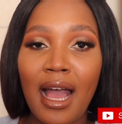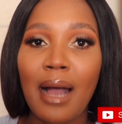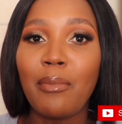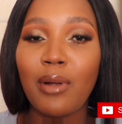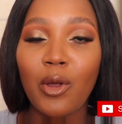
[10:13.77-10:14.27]

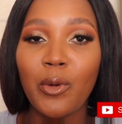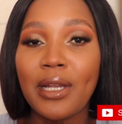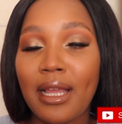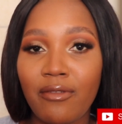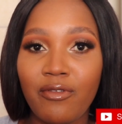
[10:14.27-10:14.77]

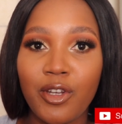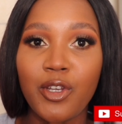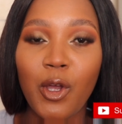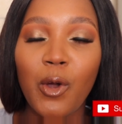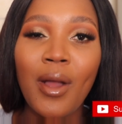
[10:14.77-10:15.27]
upload a
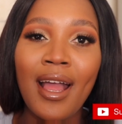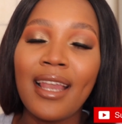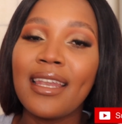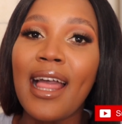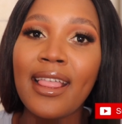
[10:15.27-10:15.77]
video.
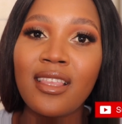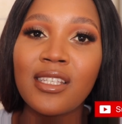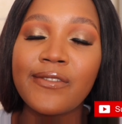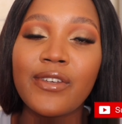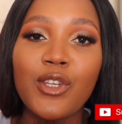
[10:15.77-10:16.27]
Like
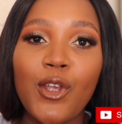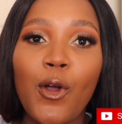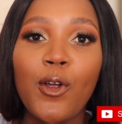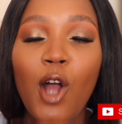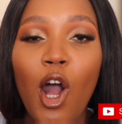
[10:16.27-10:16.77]
this
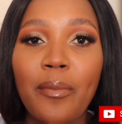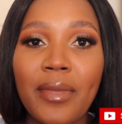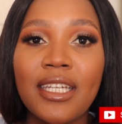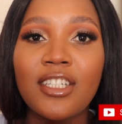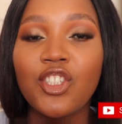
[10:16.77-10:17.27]
video,
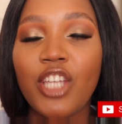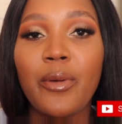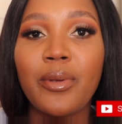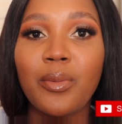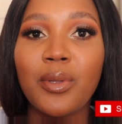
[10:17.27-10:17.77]
comment,
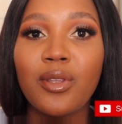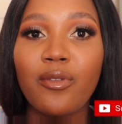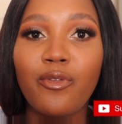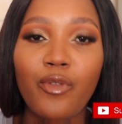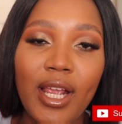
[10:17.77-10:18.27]
share it with
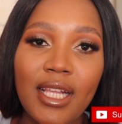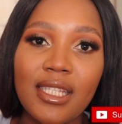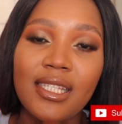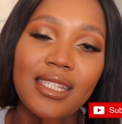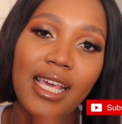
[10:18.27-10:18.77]
your
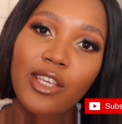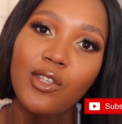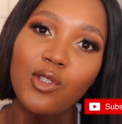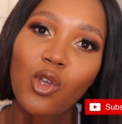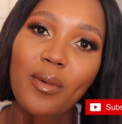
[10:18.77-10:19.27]
friends. Thank
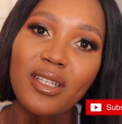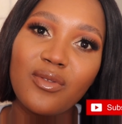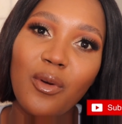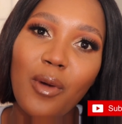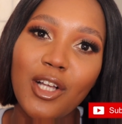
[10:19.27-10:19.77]
you so
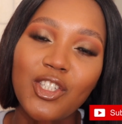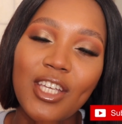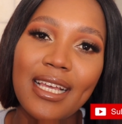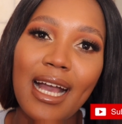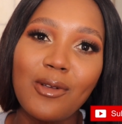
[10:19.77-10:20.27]
much for
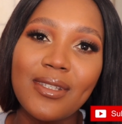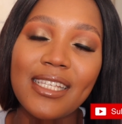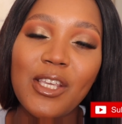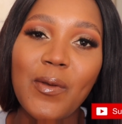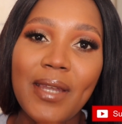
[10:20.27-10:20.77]
watching. I'll
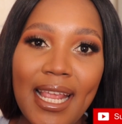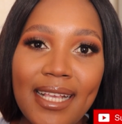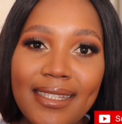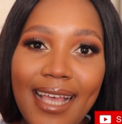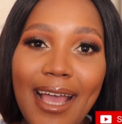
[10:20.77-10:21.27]
see you
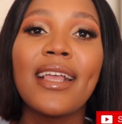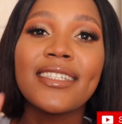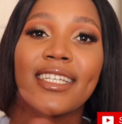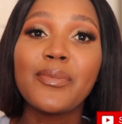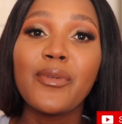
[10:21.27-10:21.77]
next time.
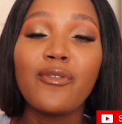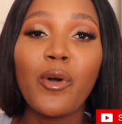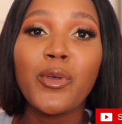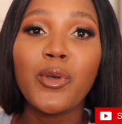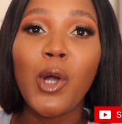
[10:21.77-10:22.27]
Just
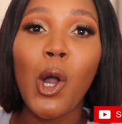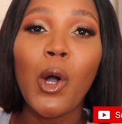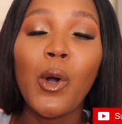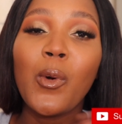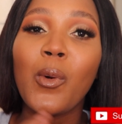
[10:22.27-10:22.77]
before you
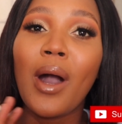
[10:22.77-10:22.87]
go,